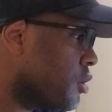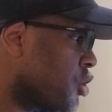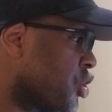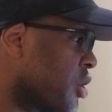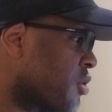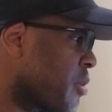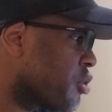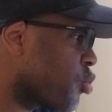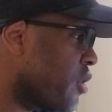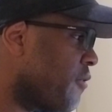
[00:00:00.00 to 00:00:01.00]
September
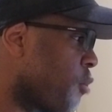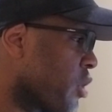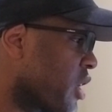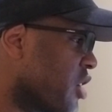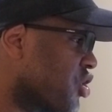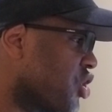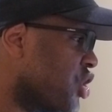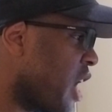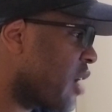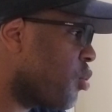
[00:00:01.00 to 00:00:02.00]
24th against the
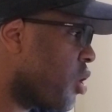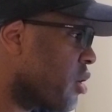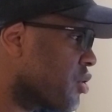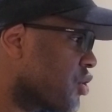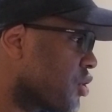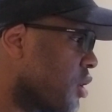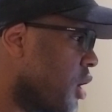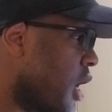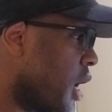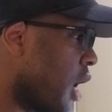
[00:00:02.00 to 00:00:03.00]
Jaguars.
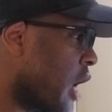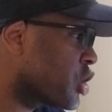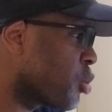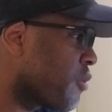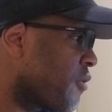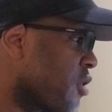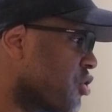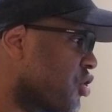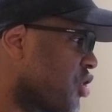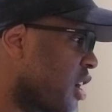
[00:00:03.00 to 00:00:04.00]
October
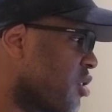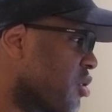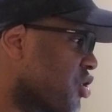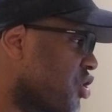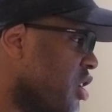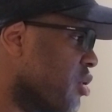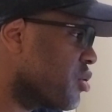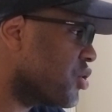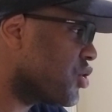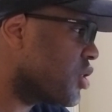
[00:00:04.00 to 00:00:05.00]
1st taking on the
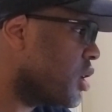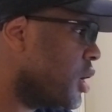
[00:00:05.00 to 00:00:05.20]
Steelers.